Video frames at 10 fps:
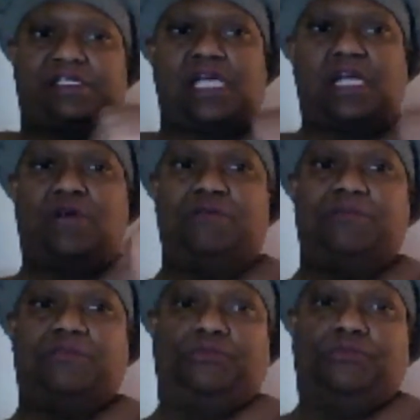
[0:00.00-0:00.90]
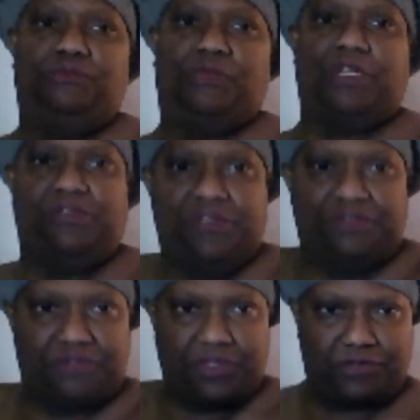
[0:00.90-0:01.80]
I just got on one of
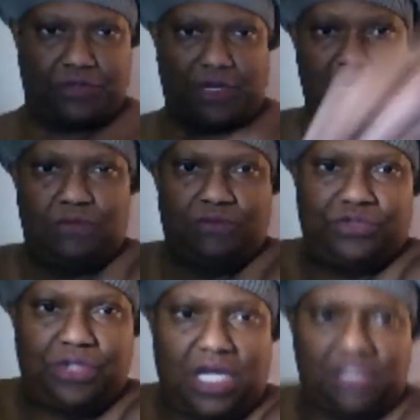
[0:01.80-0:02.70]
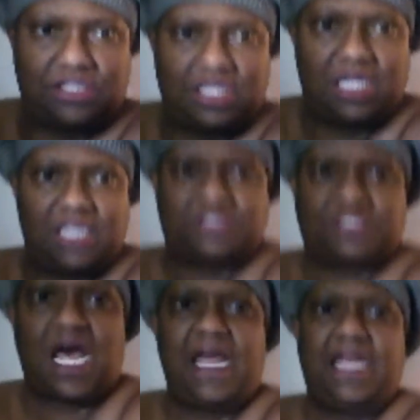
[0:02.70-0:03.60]
these here, so I don't want you guys to get
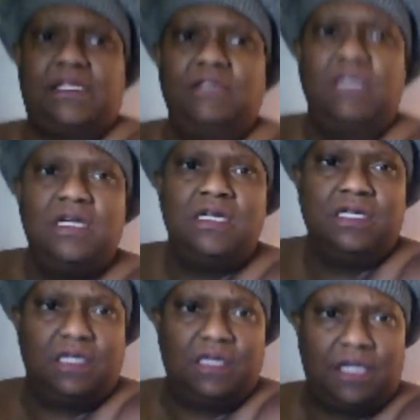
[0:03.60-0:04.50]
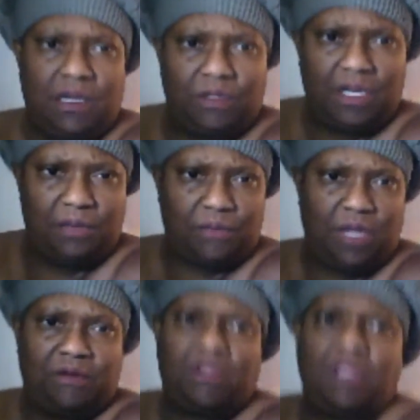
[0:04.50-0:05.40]
excited
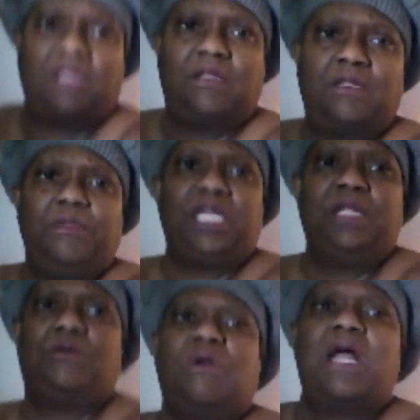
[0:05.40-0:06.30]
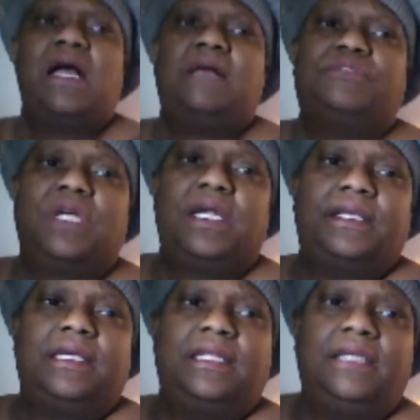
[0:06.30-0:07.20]
and committing crimes trying
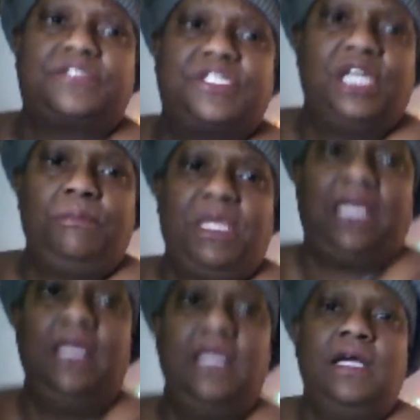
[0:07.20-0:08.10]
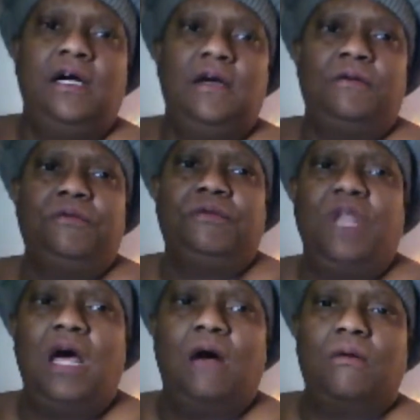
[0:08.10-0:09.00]
to get here to me.
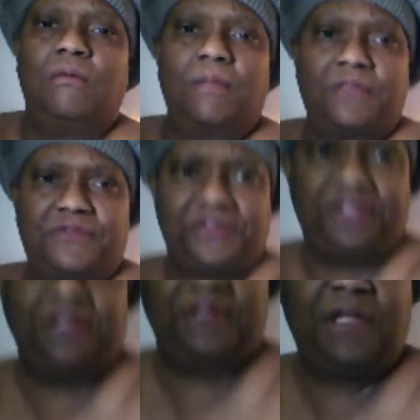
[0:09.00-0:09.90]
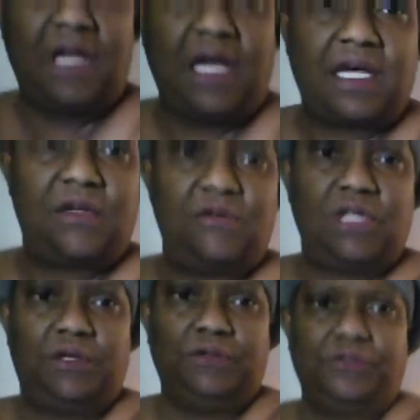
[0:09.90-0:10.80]
No, see, I got on
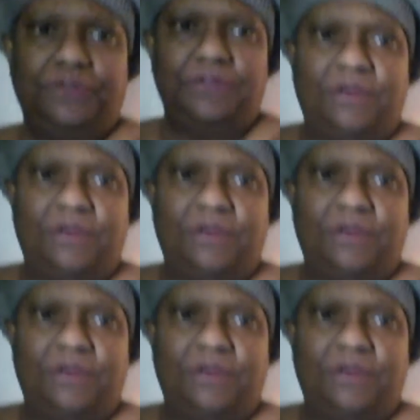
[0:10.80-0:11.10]
clothes.